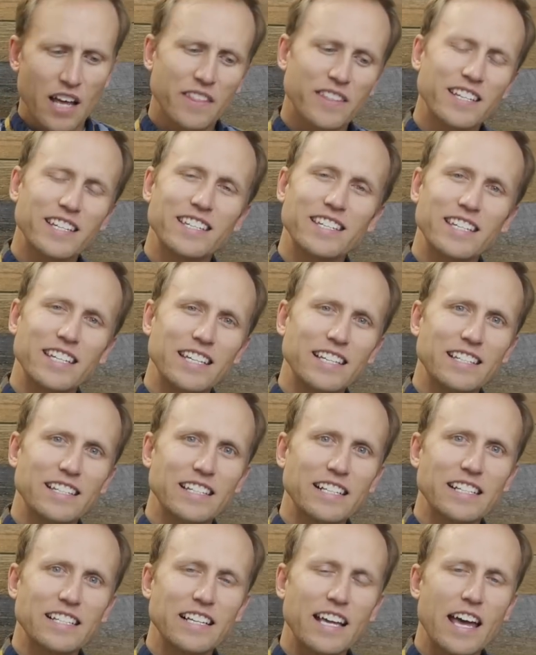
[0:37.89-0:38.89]
The
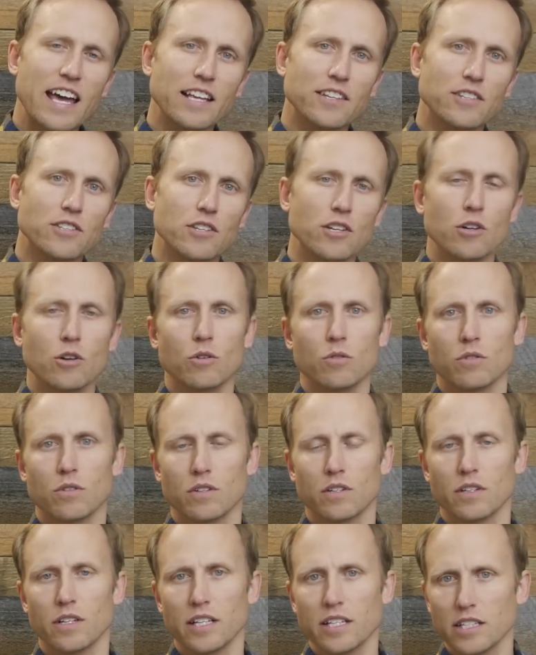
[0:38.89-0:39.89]
T6S though,
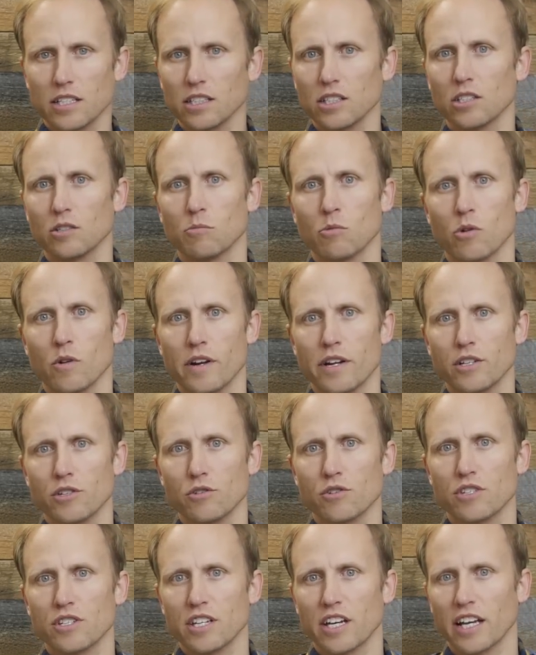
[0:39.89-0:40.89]
it's a little more
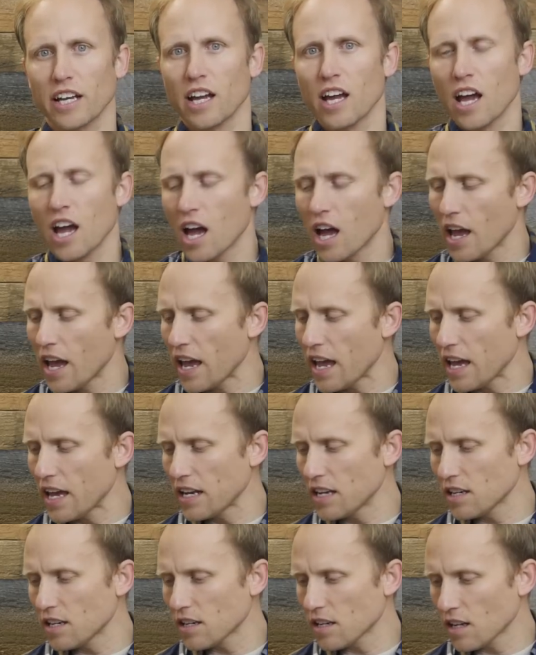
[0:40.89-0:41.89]
interesting.
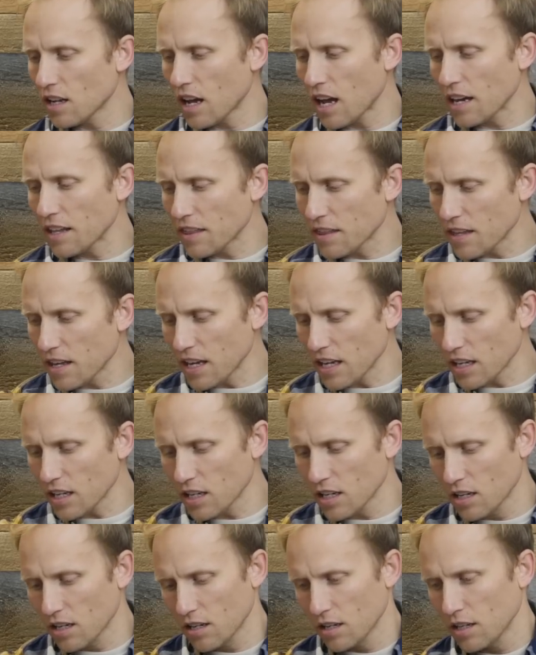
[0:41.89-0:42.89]
And I
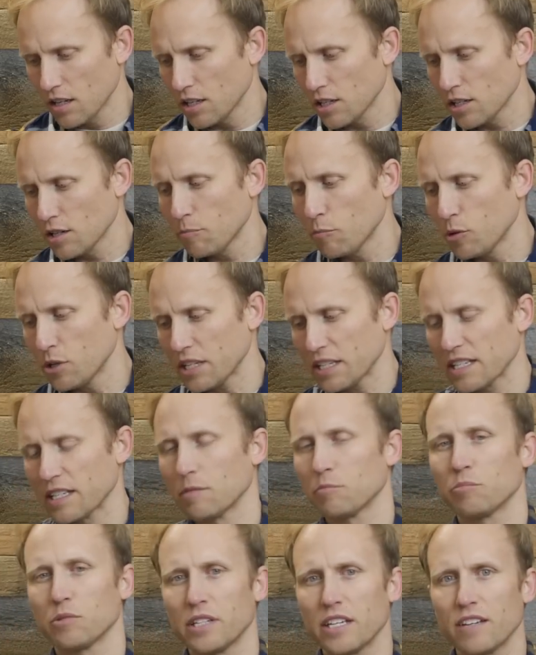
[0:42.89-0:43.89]
think, to put it
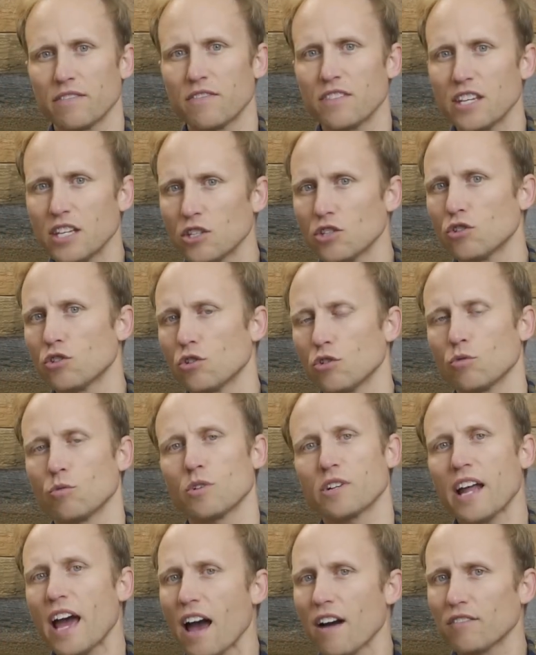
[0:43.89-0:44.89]
simply, if these two
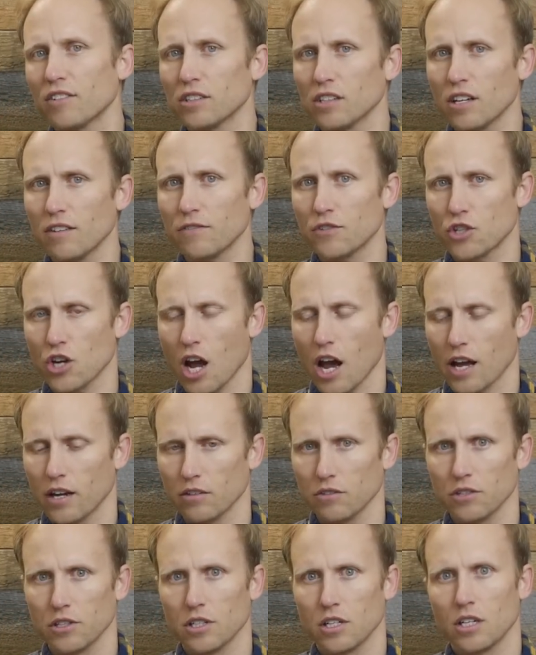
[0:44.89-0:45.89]
were to have a love
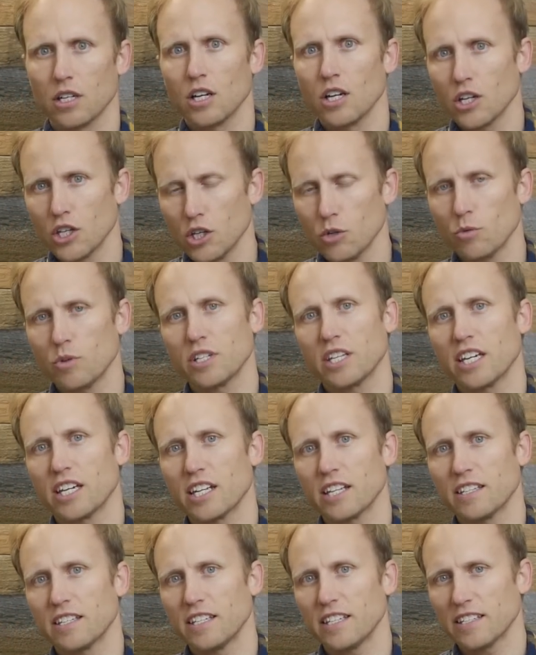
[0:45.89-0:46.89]
child, you would
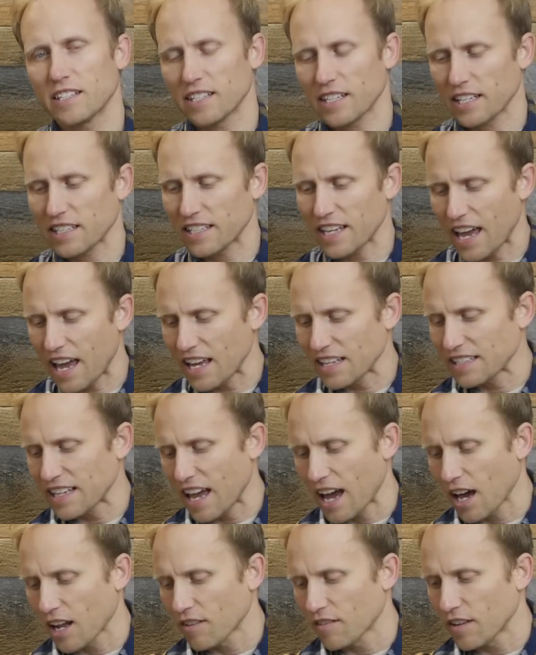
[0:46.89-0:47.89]
get a T6S
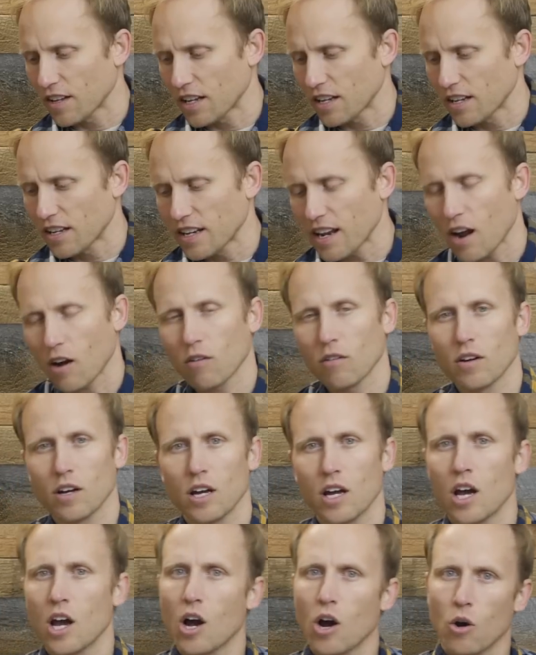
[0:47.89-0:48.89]
out of it. Now,
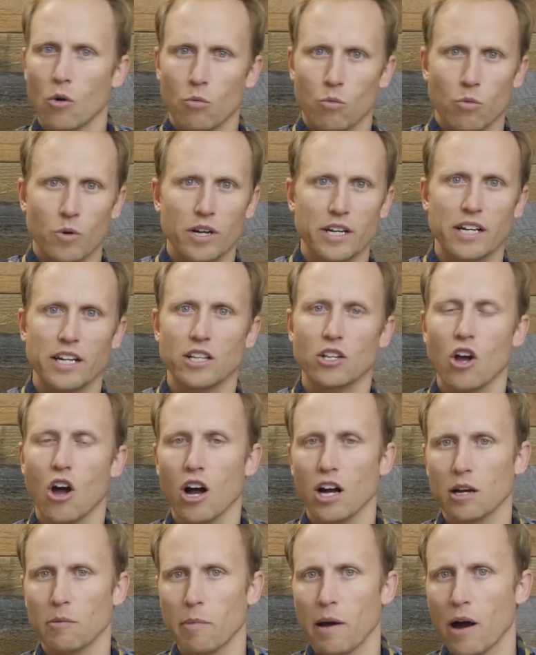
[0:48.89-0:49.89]
we're going to
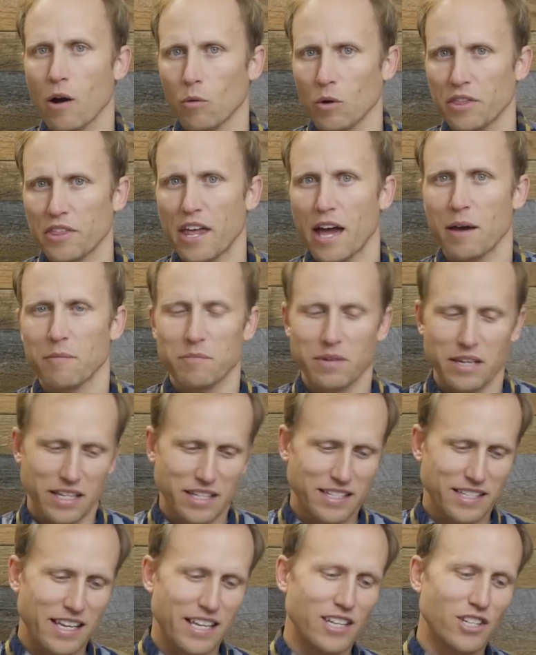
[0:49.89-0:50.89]
talk about what that
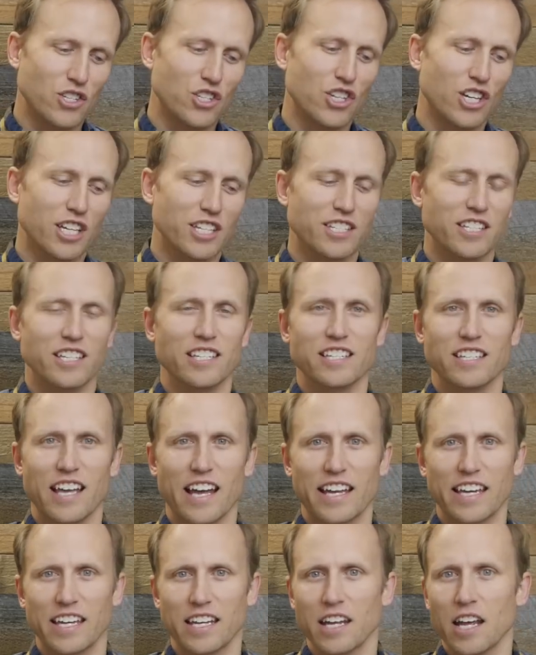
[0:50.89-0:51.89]
means in just a
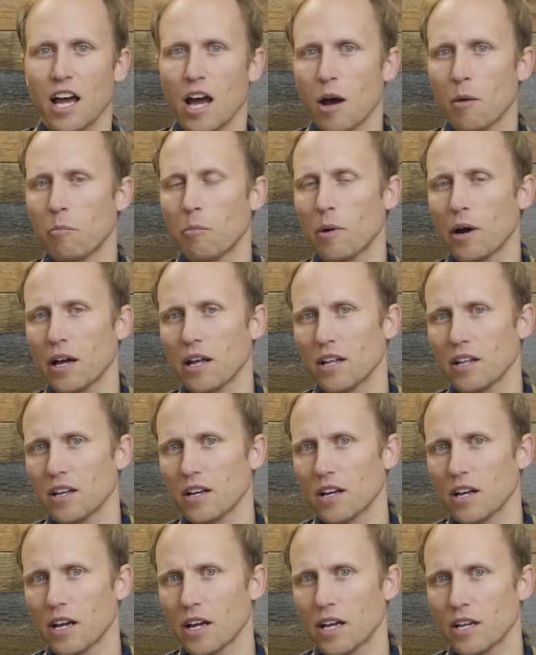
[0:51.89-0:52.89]
second, but
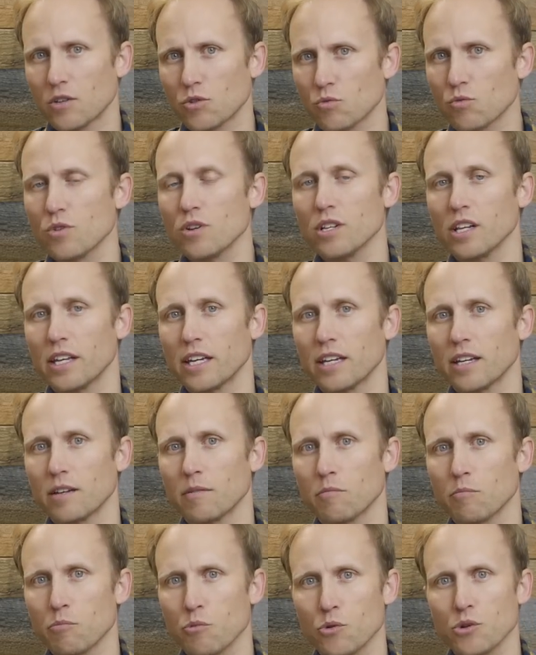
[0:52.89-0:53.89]
it's really
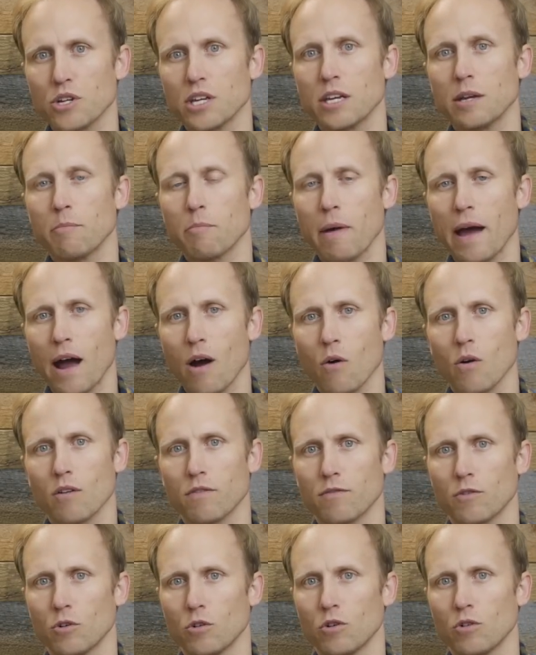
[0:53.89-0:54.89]
pretty
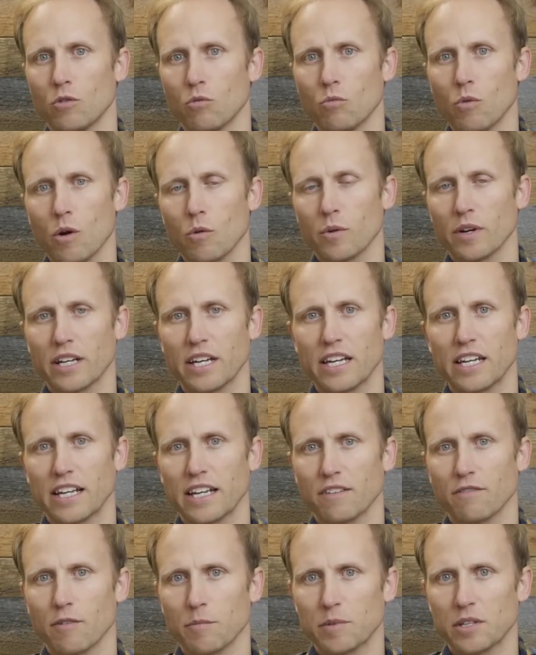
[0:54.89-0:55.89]
powerful what we're
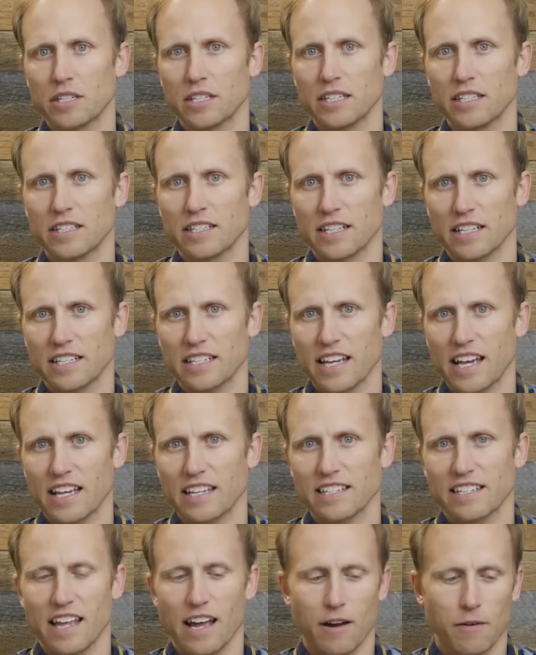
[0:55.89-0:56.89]
getting from the
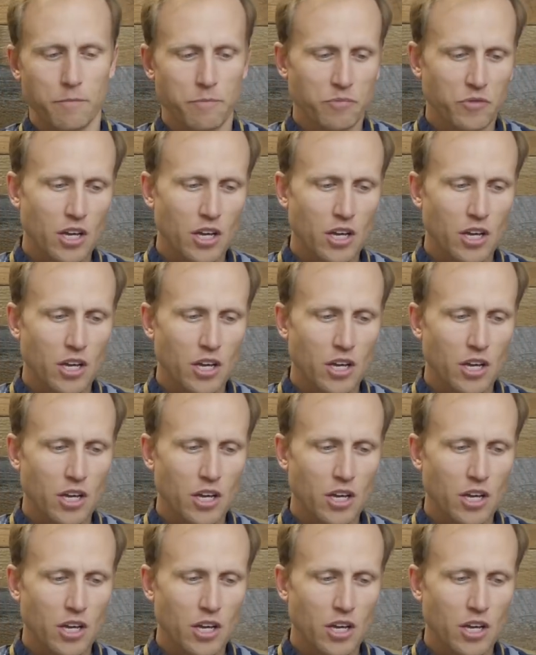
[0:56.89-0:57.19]
T6S now.